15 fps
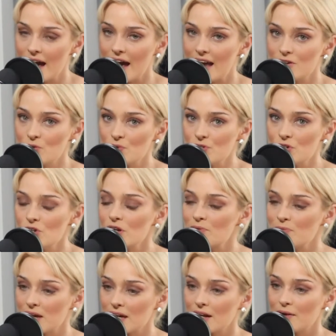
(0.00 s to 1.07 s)
And also you
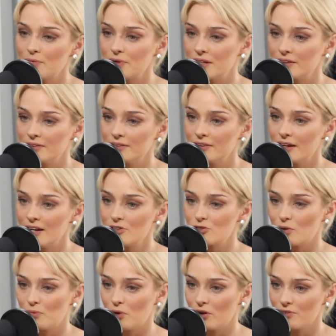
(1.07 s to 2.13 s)
can pick it up and
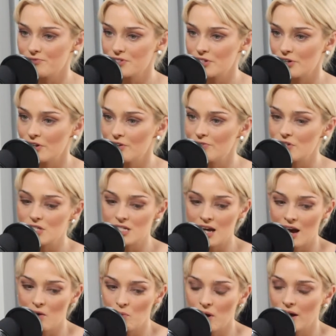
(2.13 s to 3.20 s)
drop off. So if you
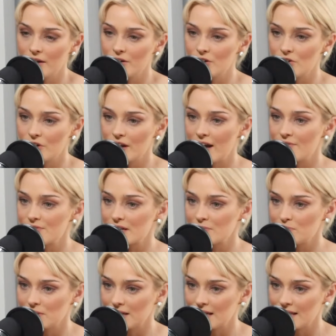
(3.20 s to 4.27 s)
start one, you don't have to
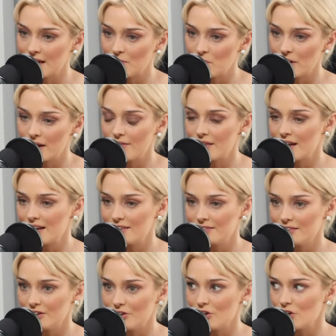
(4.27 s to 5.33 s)
complete that one and then,
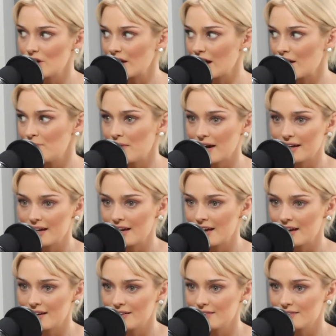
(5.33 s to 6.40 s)
you can come back
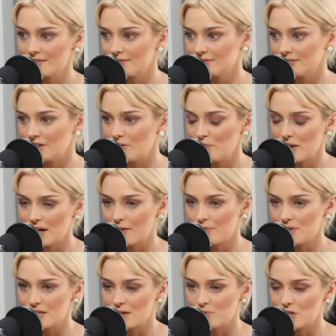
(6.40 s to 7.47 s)
again and, pick up
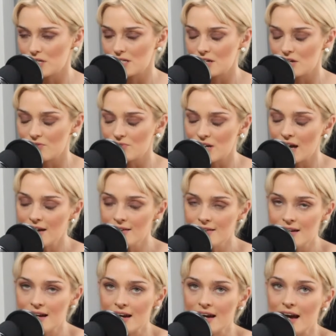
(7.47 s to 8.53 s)
the subjects that you've done.
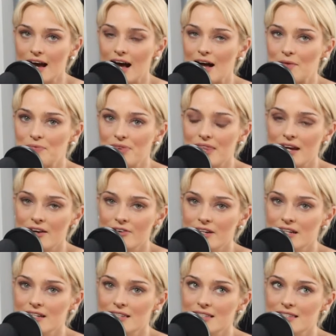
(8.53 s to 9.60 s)
There
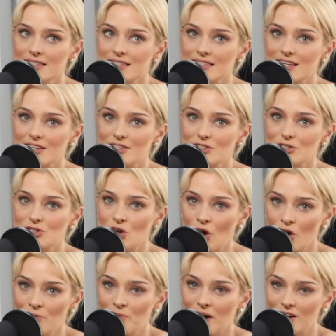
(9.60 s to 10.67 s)
is
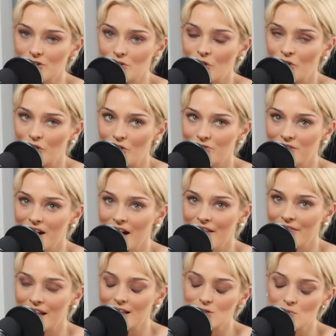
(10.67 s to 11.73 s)
so much on offer,
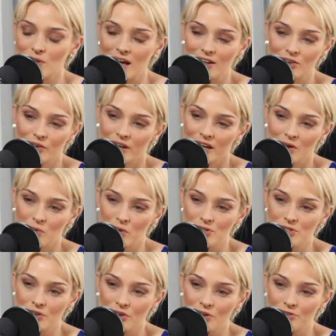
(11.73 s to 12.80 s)
and that's without looking at
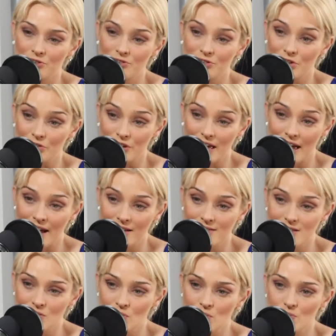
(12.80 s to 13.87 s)
what's on offer through
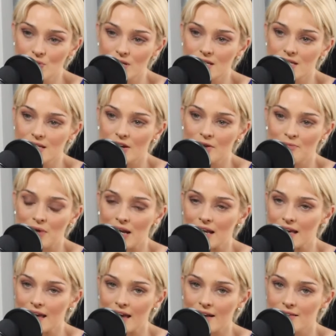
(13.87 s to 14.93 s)
councils. And so
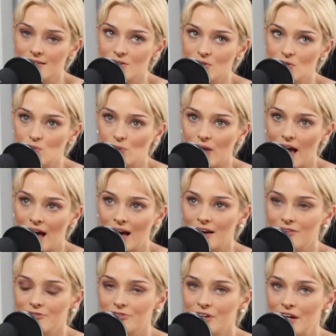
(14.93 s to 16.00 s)
many councils will
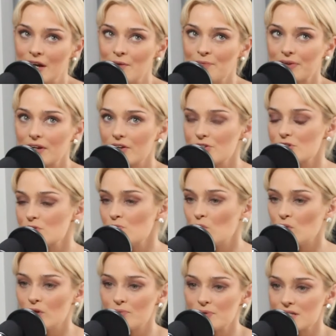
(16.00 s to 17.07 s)
have kind of
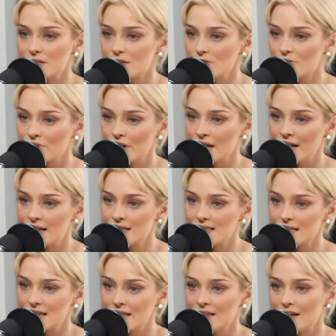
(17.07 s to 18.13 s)
smaller business
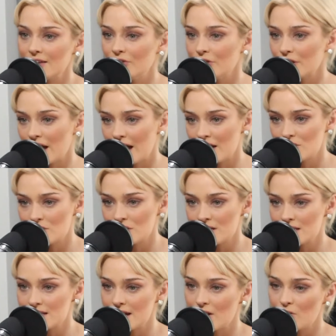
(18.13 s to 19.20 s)
grants in their
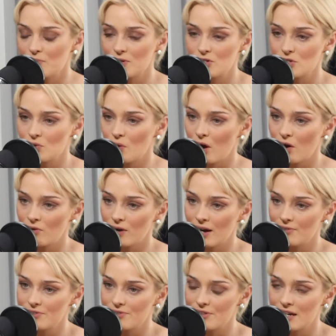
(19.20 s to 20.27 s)
locations to help you do a whole
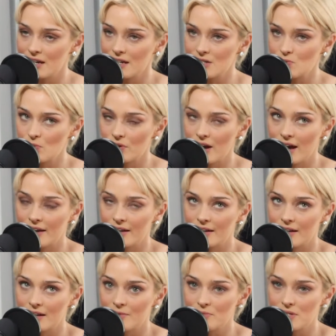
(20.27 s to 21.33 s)
raft of things. We're out at
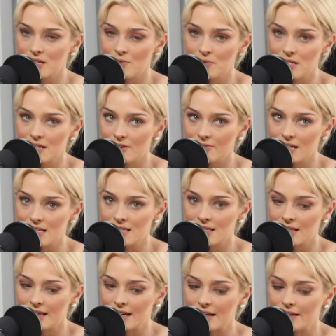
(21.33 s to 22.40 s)
Somerset
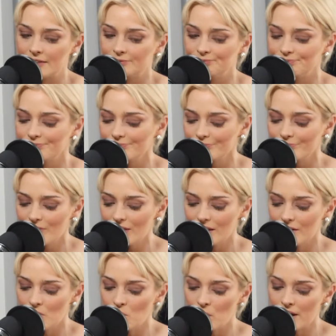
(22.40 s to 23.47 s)
recently, and
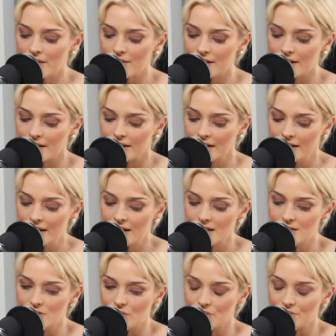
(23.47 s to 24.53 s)
one of the
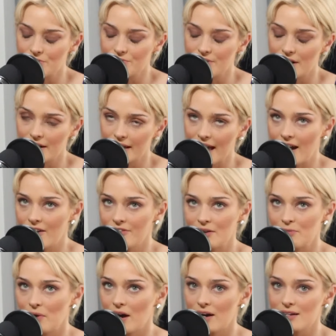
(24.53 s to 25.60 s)
sort of
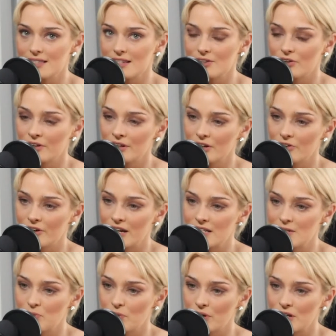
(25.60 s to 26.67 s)
caravan parks had gotten a grant
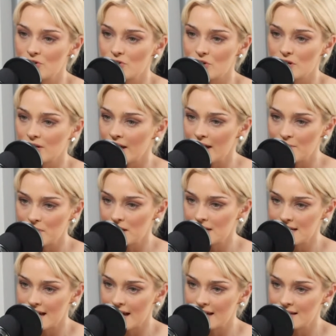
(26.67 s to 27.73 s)
to put into glamping
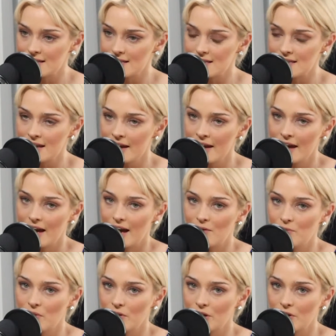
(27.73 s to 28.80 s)
tents.
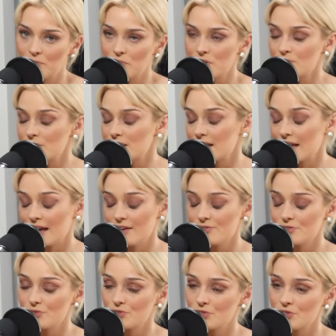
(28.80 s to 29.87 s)
Brisbane City
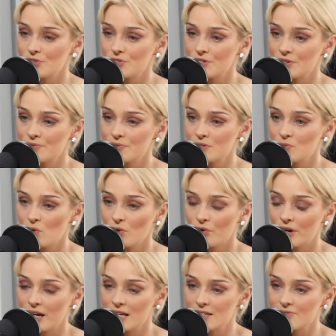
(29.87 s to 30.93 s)
Council do some small
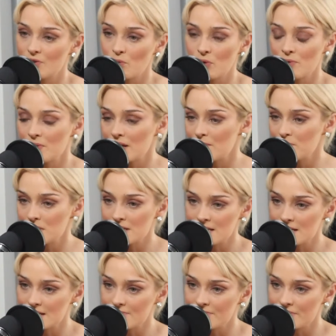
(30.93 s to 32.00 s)
grants for women in
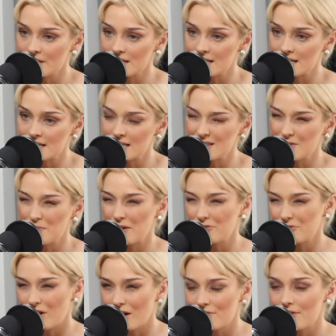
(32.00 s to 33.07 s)
business, for instance. They're about
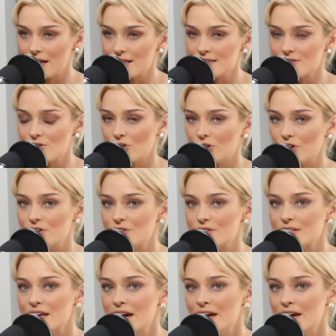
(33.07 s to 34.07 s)
$5,000.